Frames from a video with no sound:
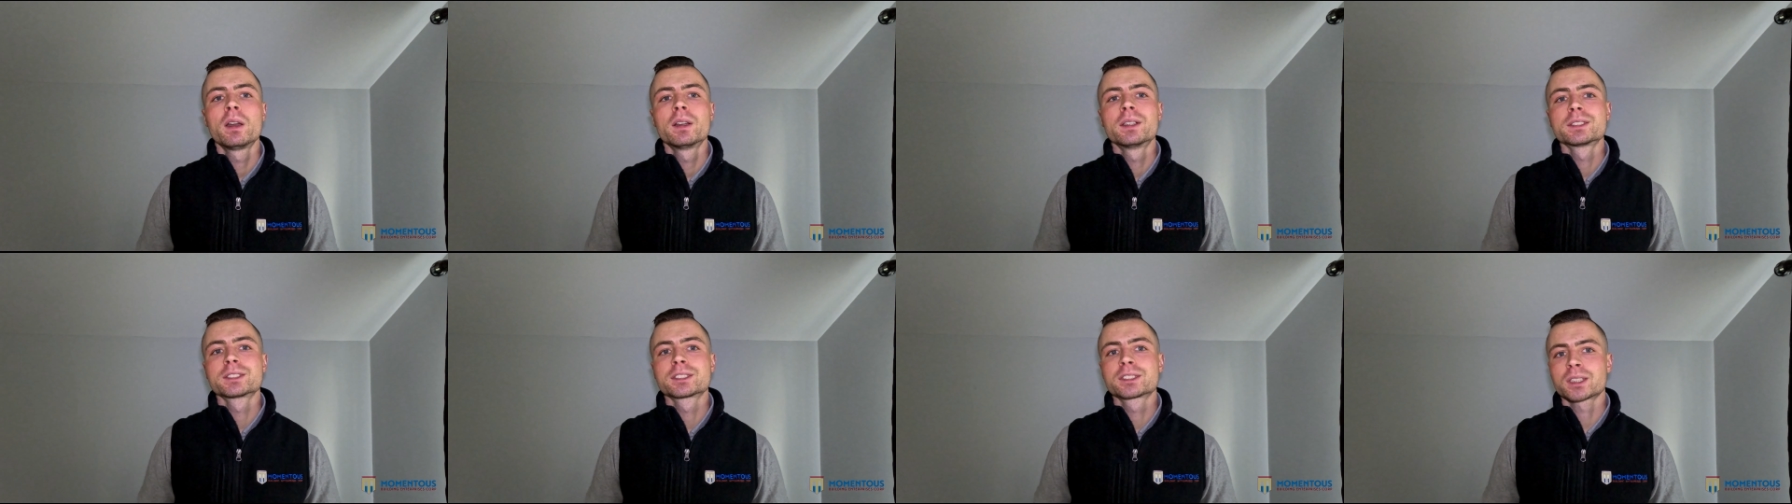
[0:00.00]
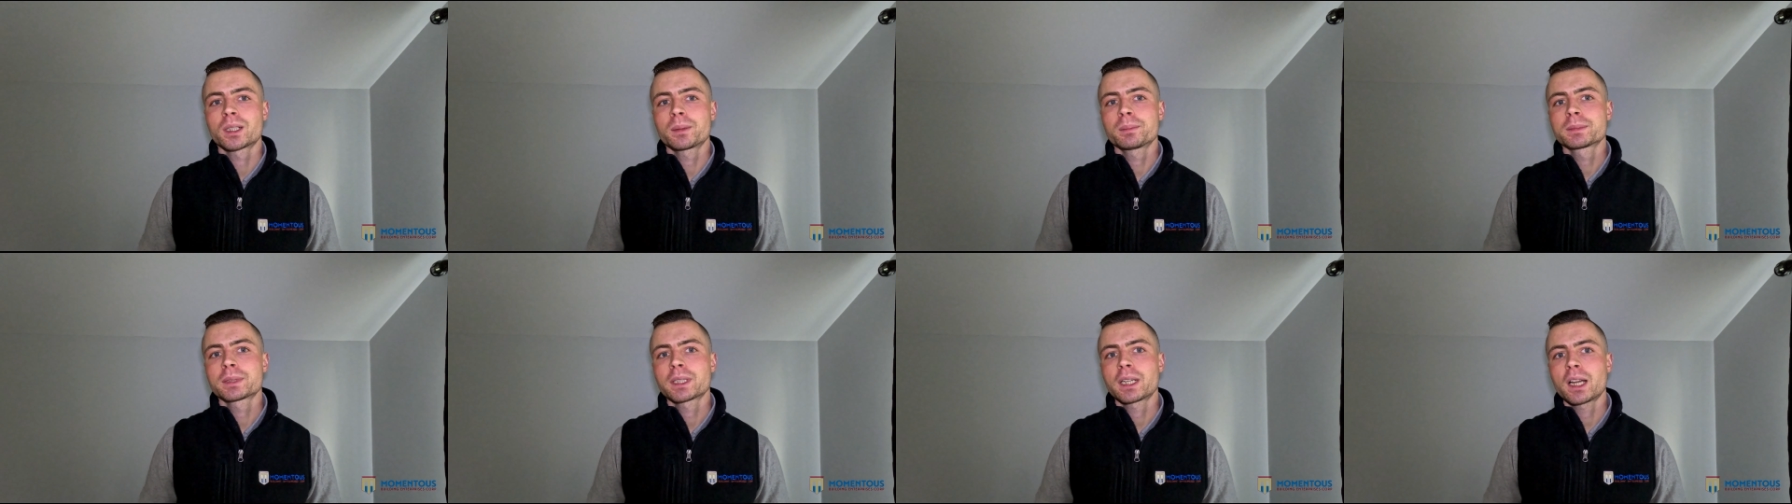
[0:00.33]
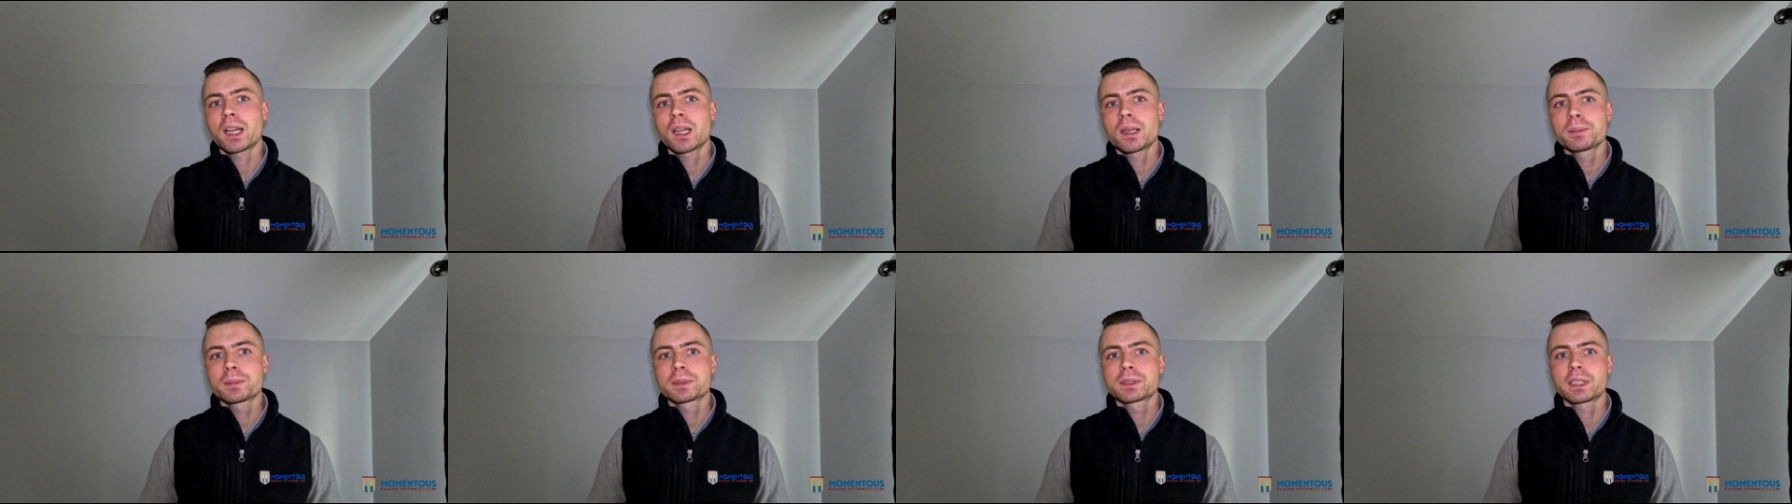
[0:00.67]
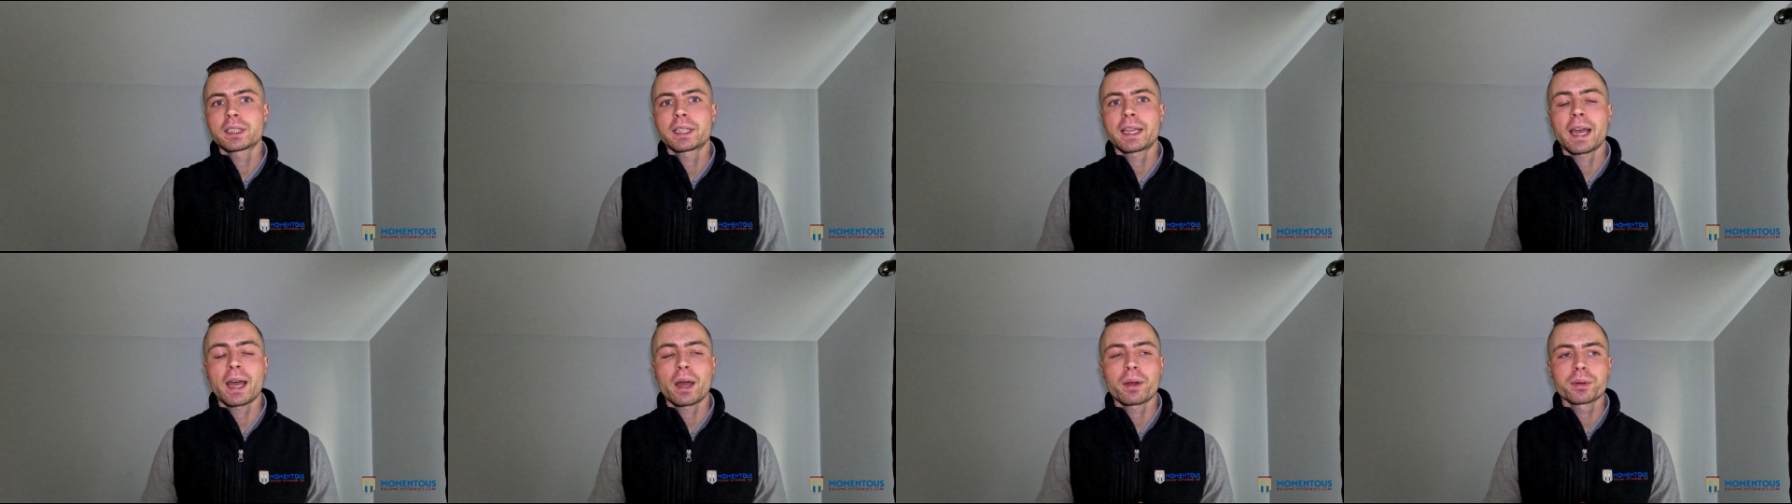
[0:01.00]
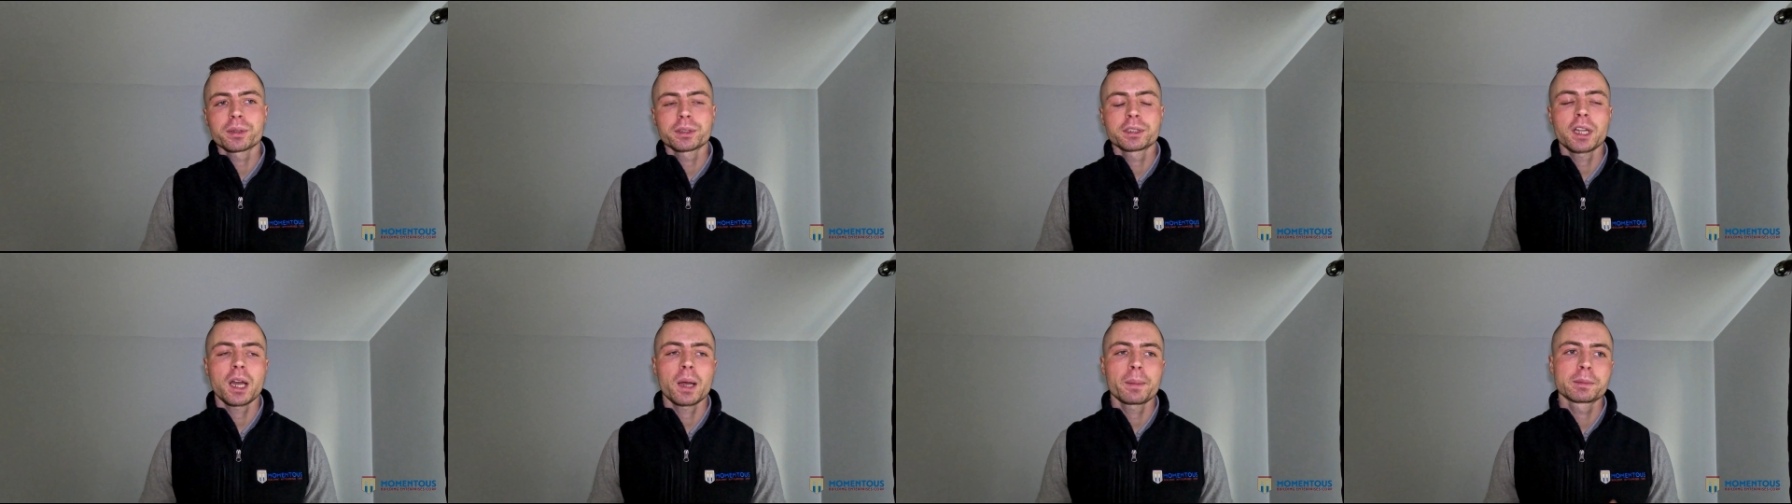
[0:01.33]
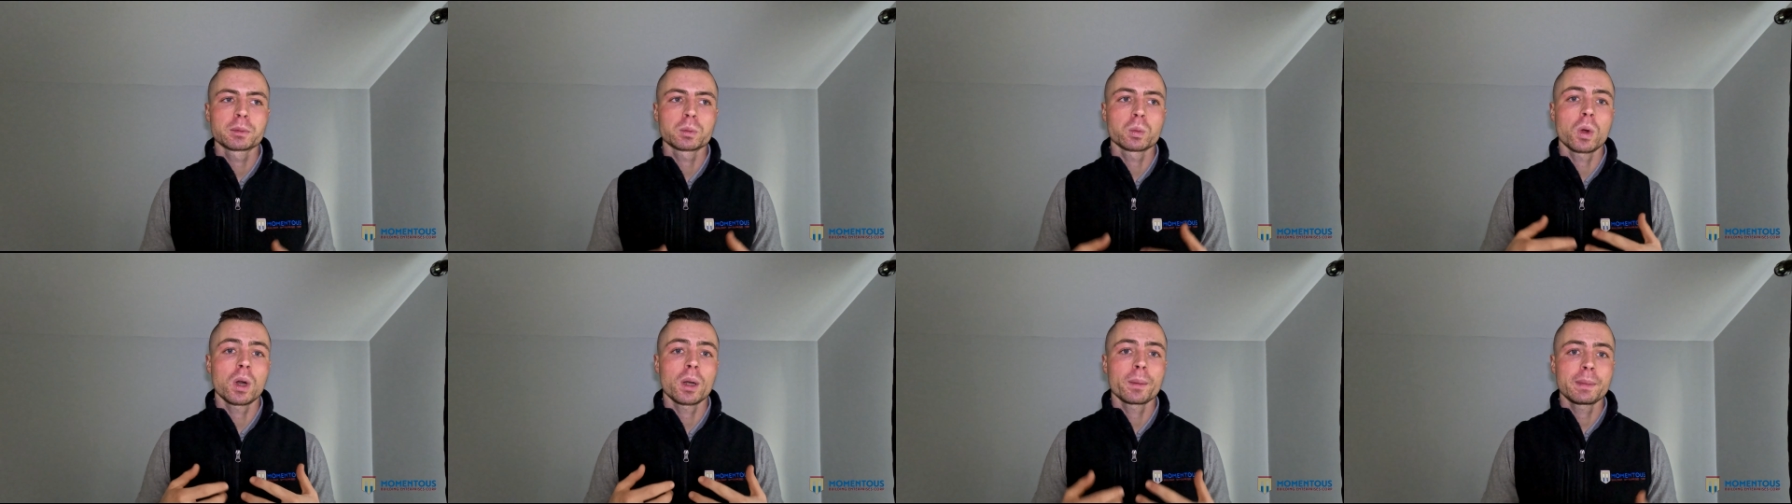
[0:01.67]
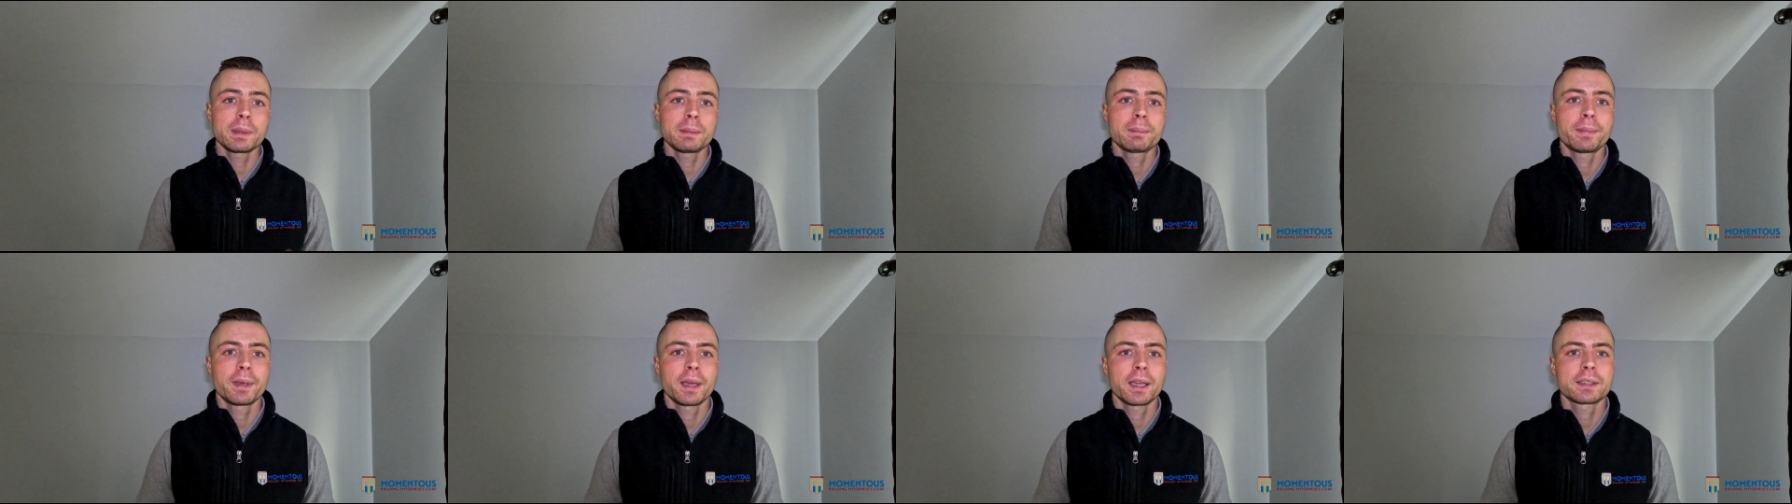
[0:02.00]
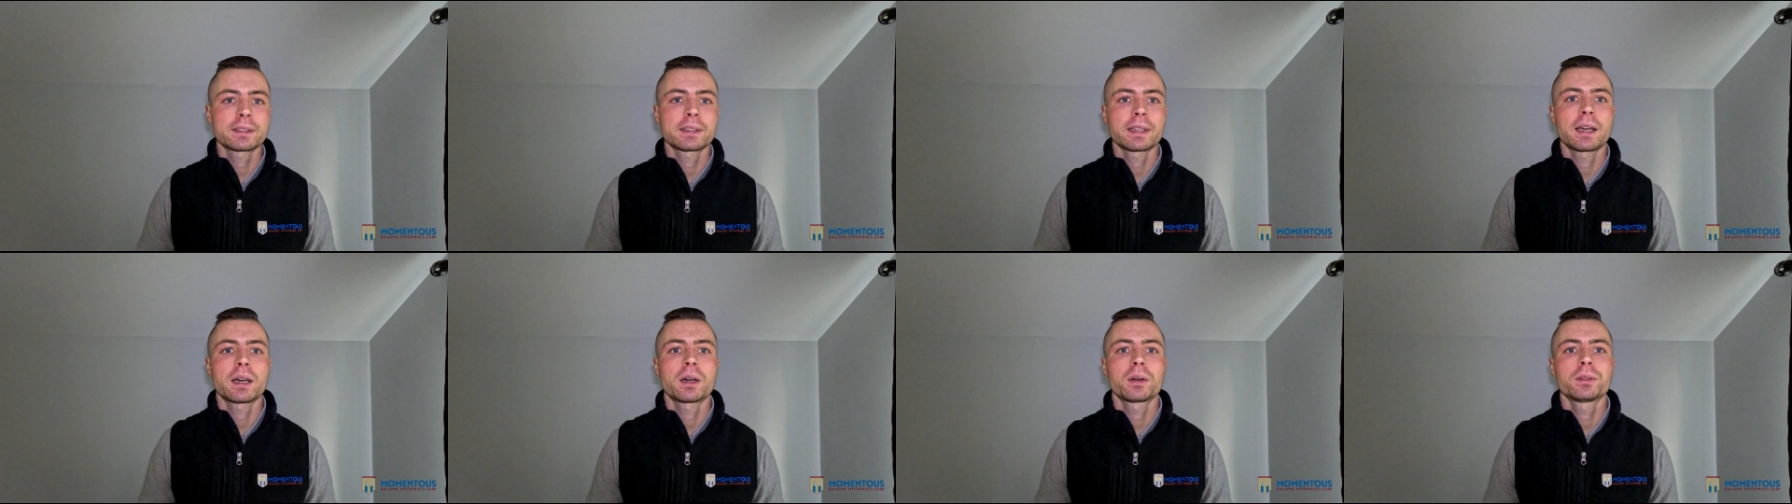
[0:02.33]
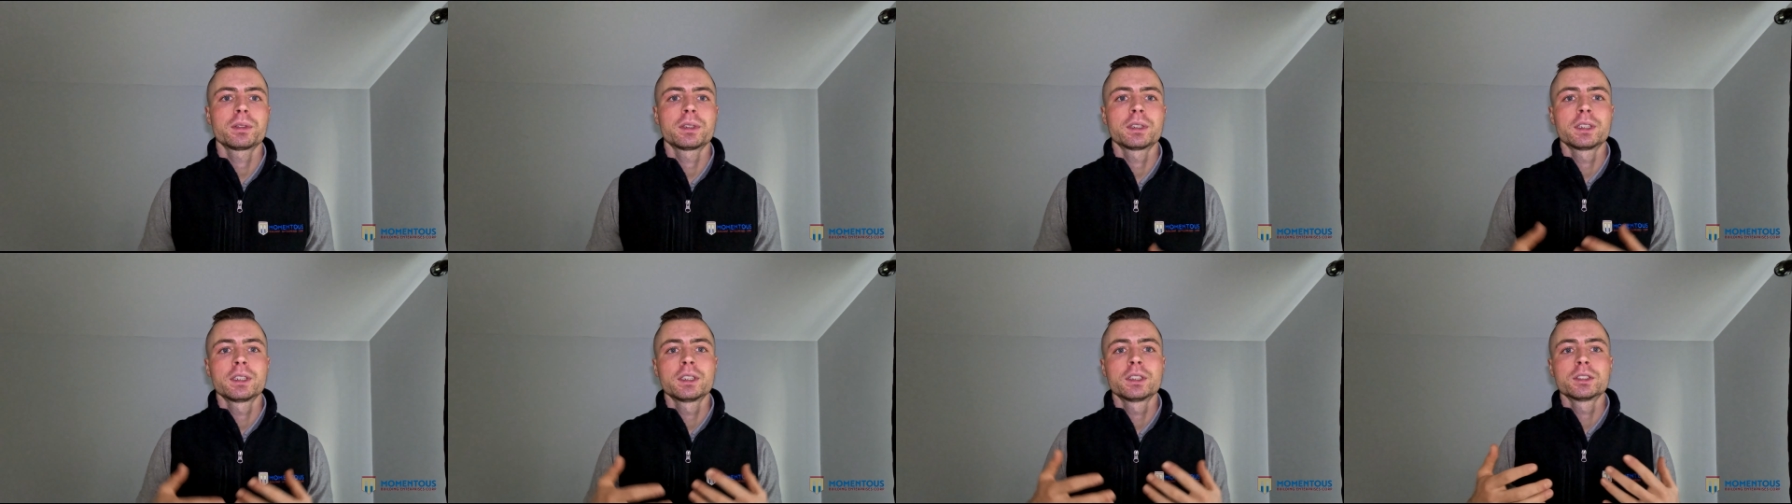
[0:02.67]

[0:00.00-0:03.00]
Sometimes the countertops want to be picked out